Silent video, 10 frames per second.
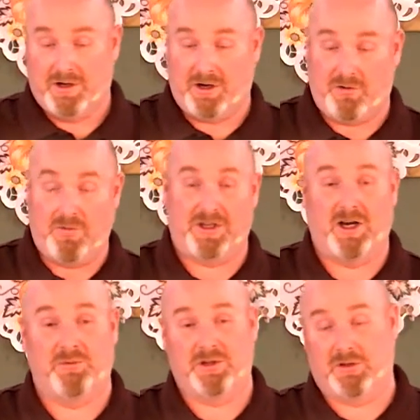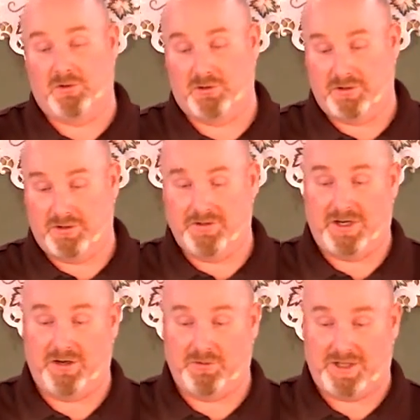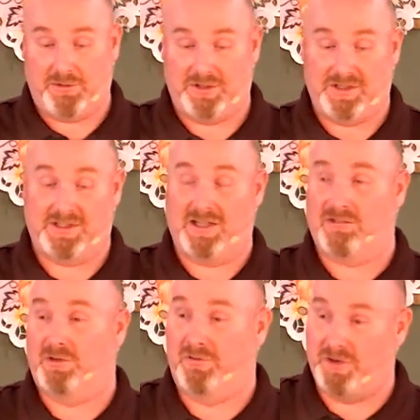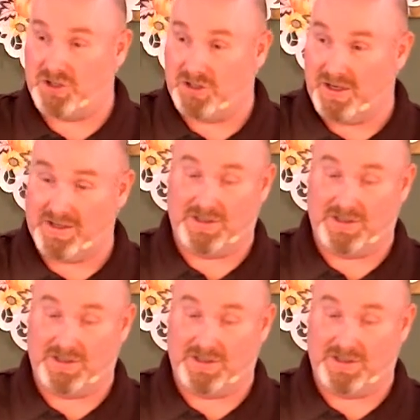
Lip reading: With the help of the Lord, Daniel was able to successfully visualize and